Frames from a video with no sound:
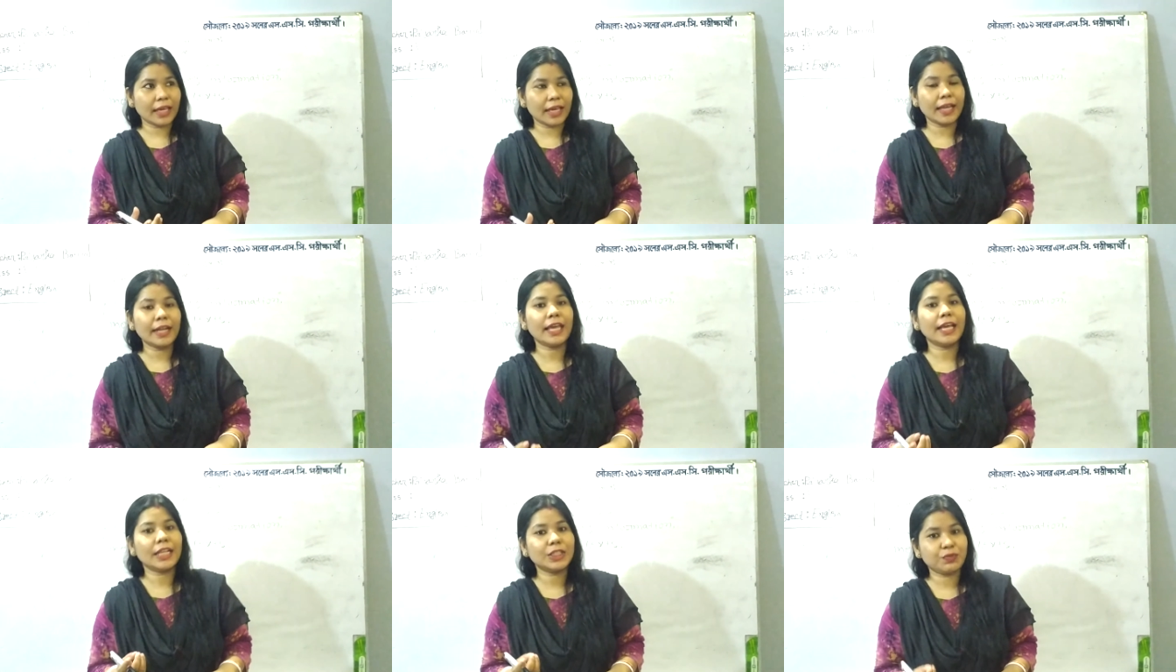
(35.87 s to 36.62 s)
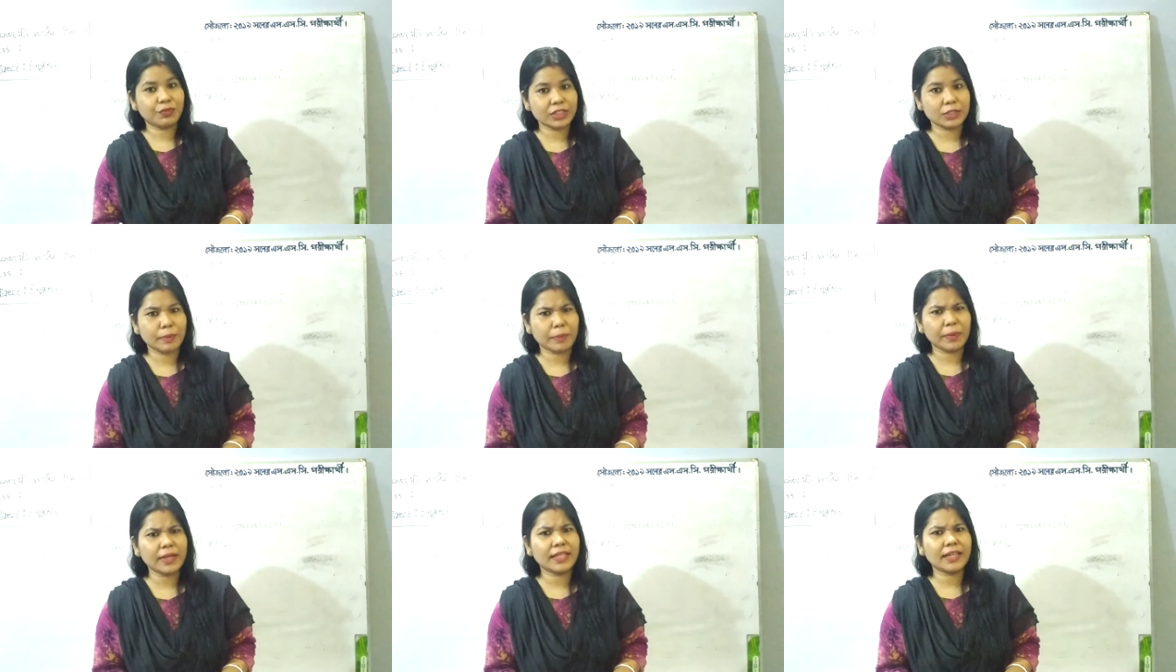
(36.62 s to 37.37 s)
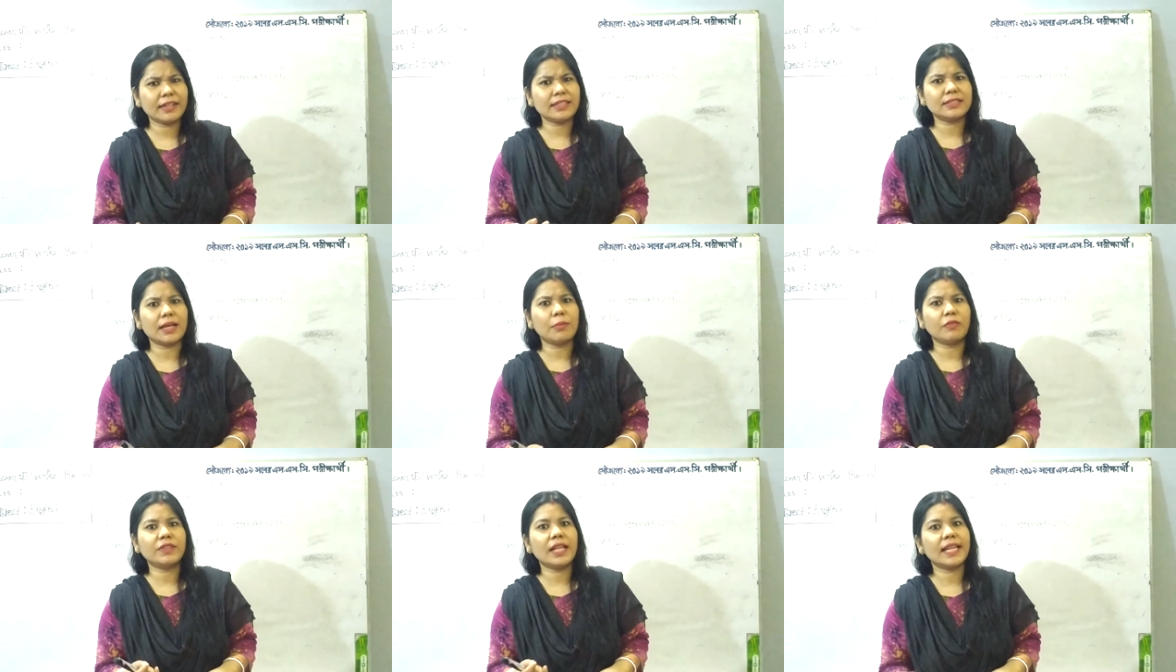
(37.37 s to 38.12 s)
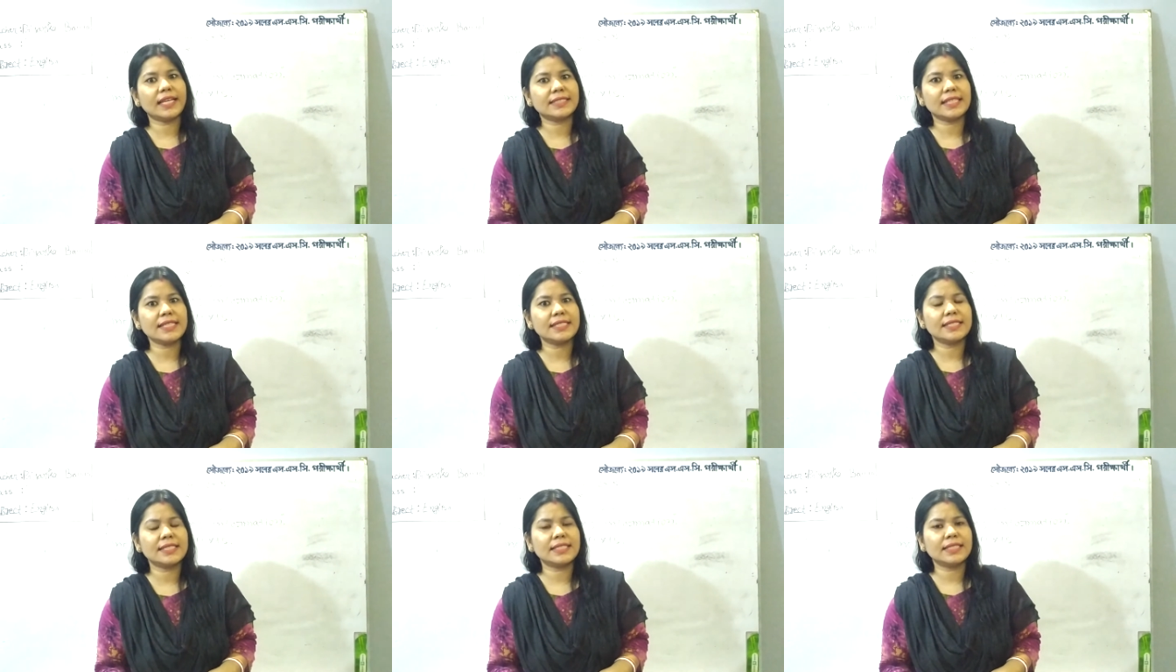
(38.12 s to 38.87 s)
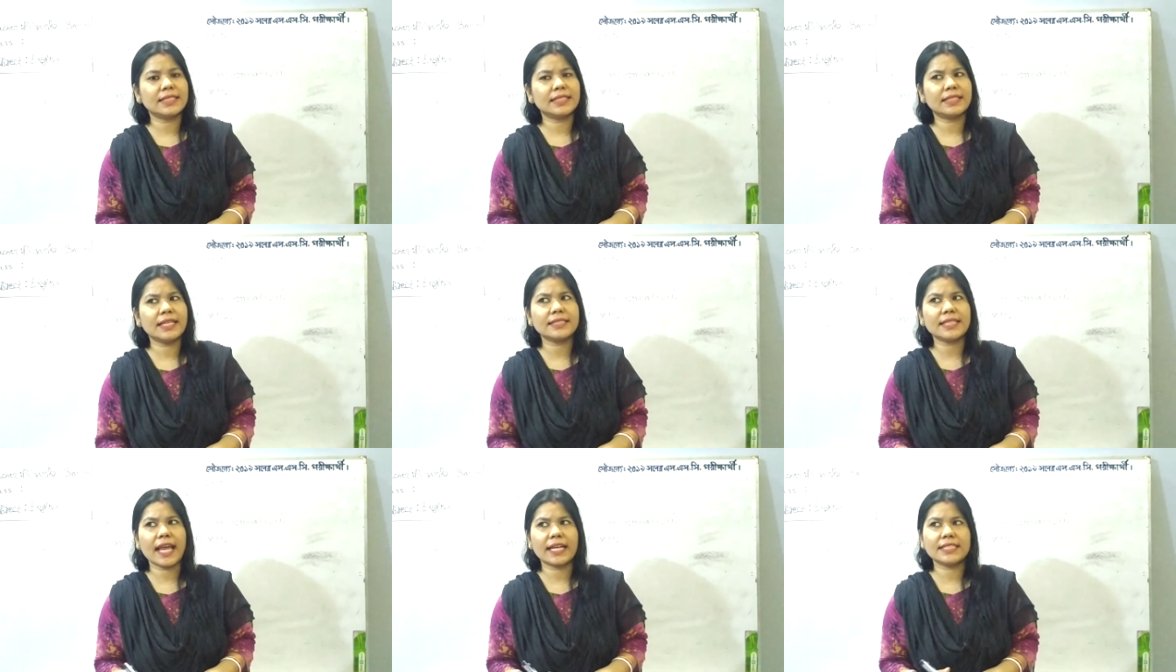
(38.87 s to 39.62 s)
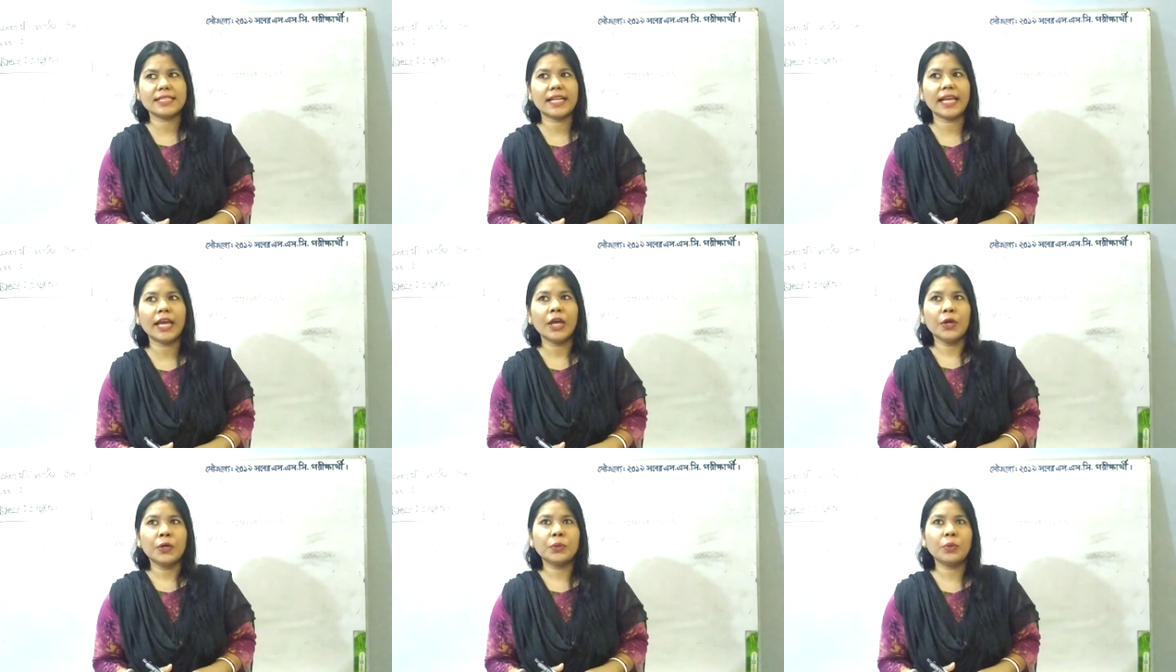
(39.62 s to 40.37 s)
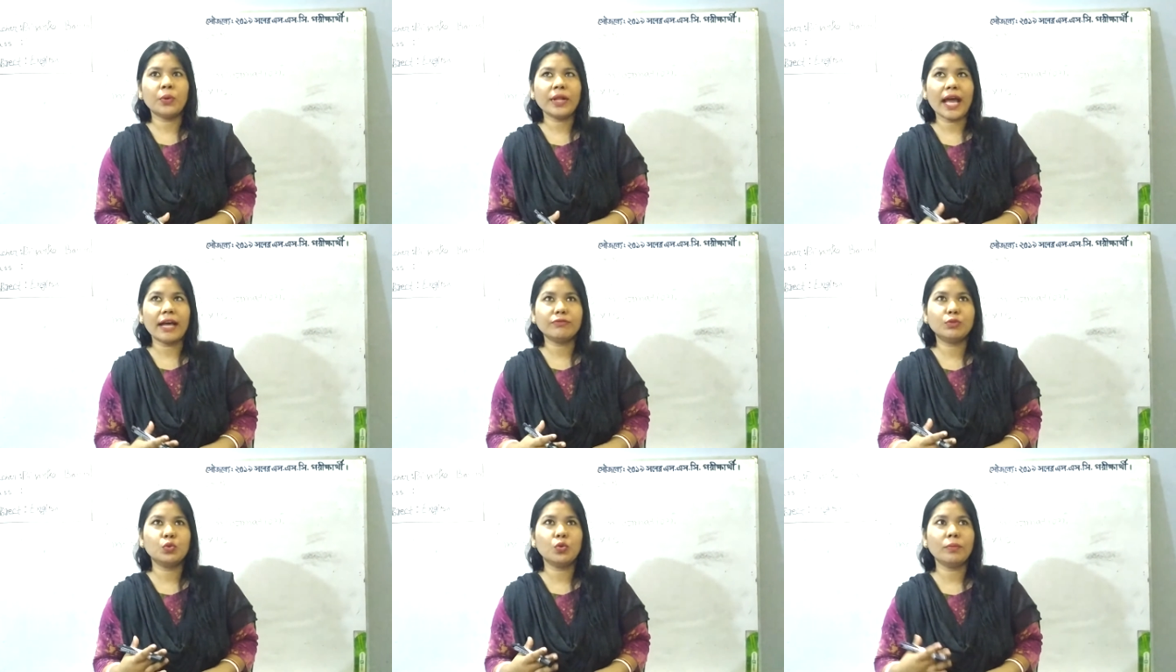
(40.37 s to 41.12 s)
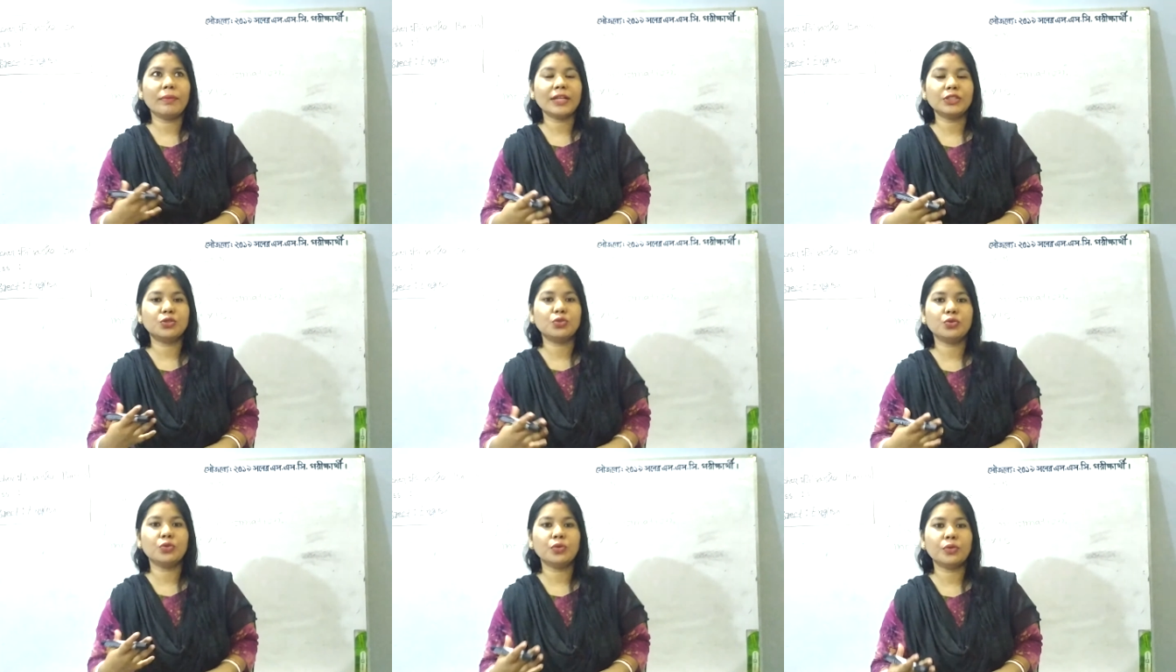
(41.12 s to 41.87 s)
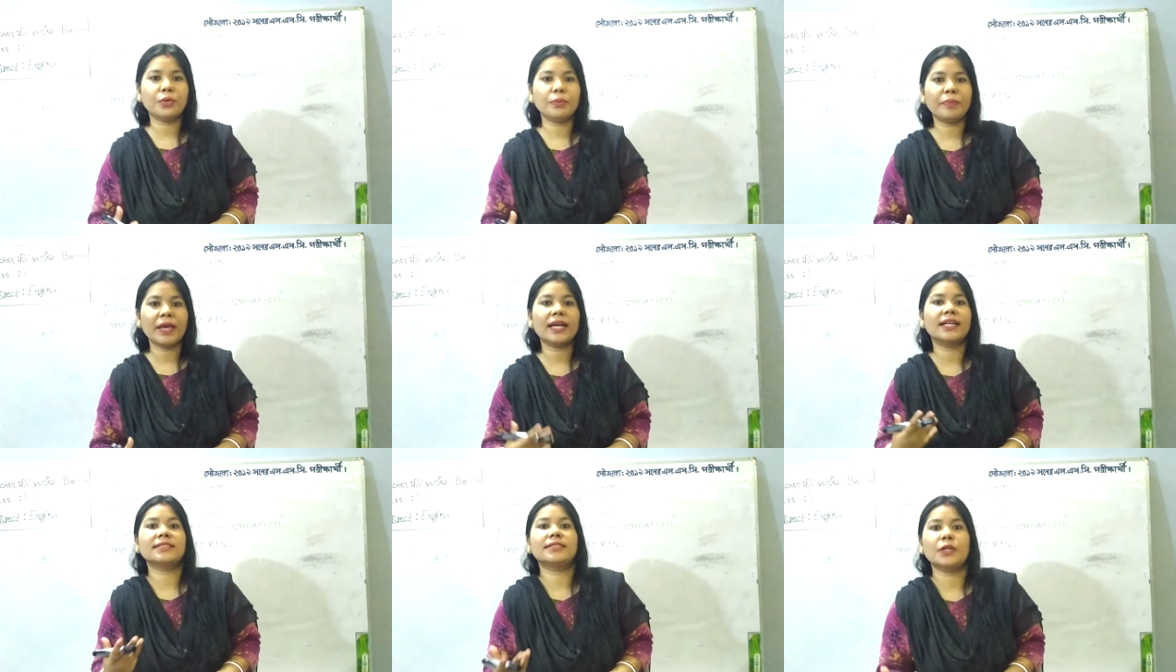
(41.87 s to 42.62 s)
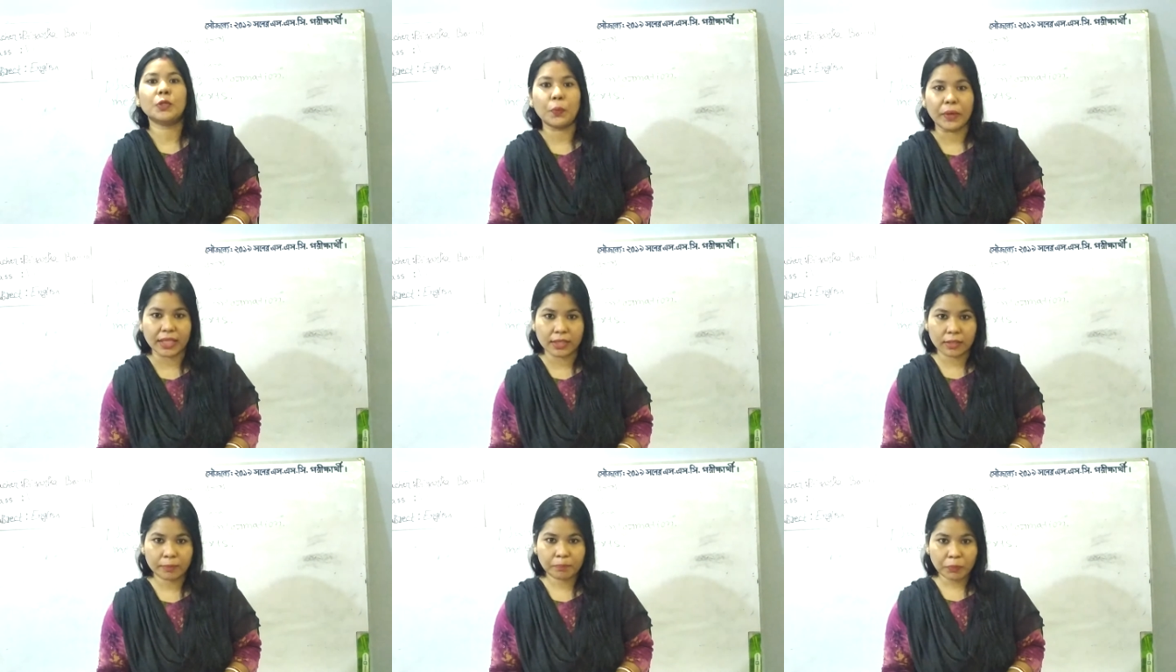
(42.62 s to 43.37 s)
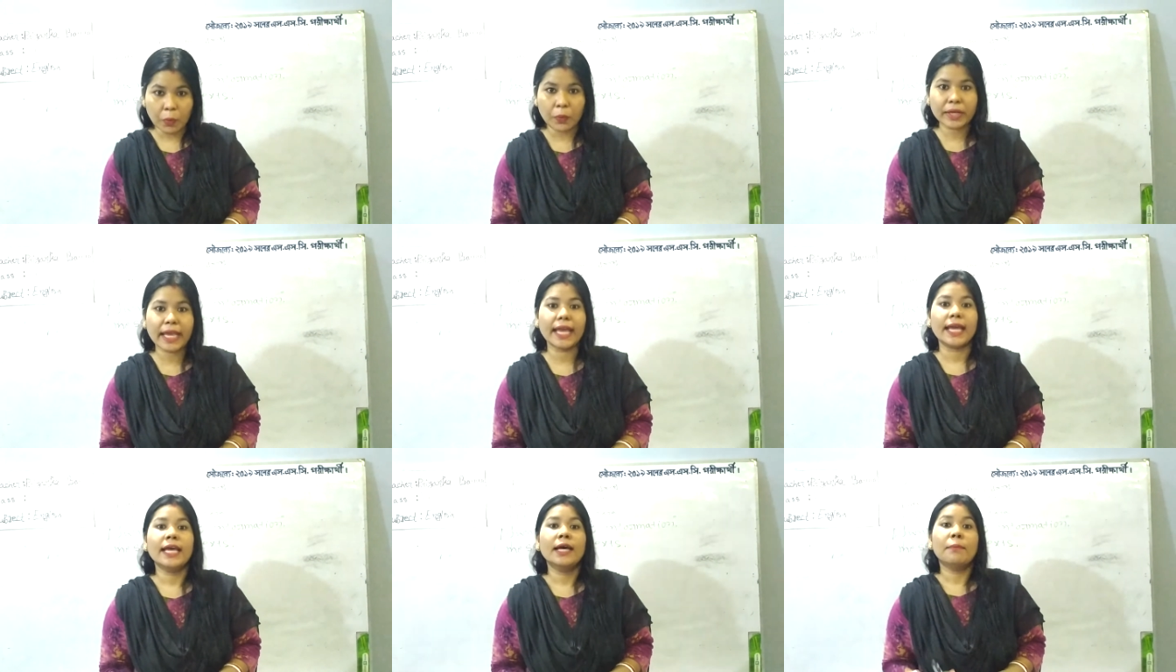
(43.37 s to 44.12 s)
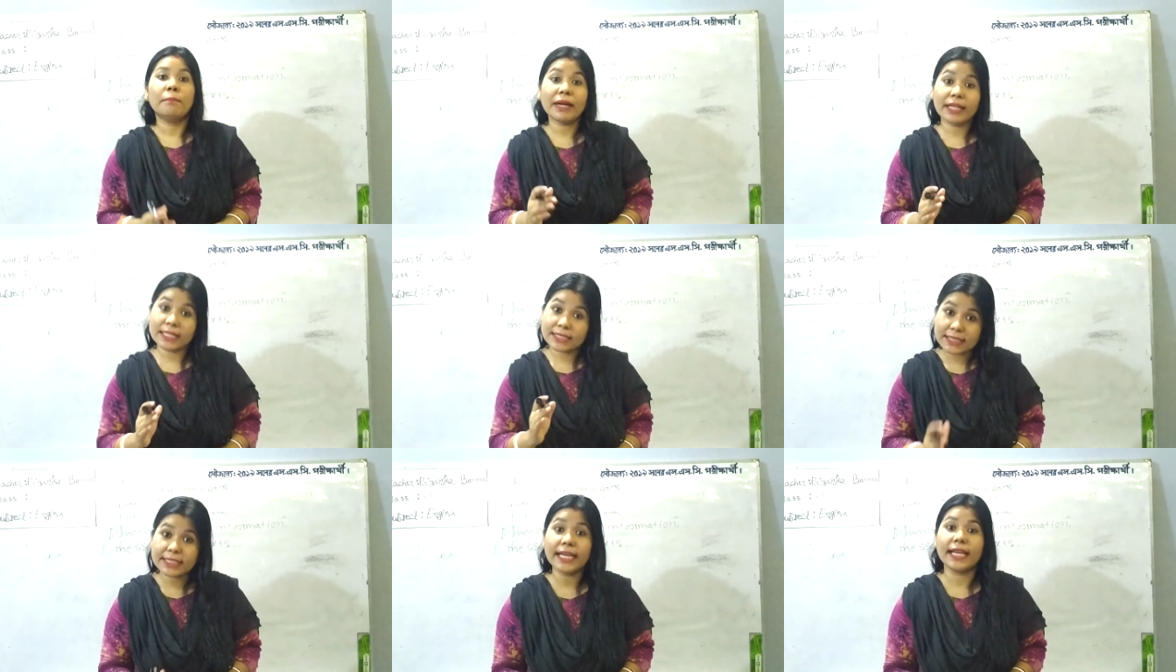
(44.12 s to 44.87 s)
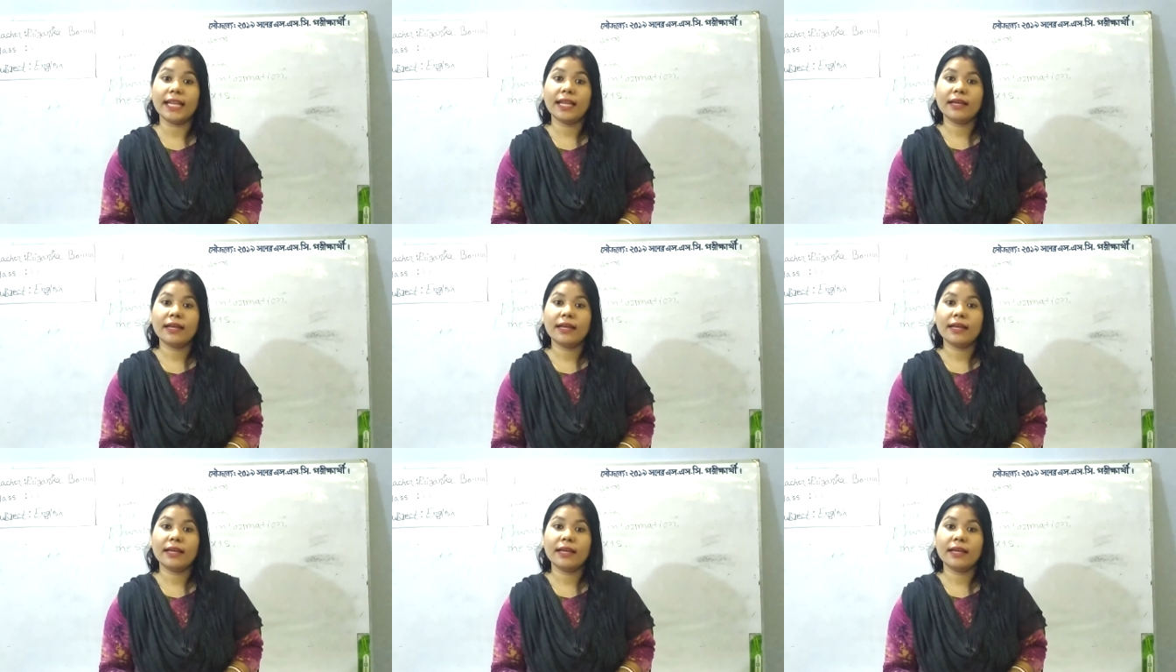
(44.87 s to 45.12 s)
in English first paper there are some of the lessons this actually don't have too much to be concerned with. Okay, but still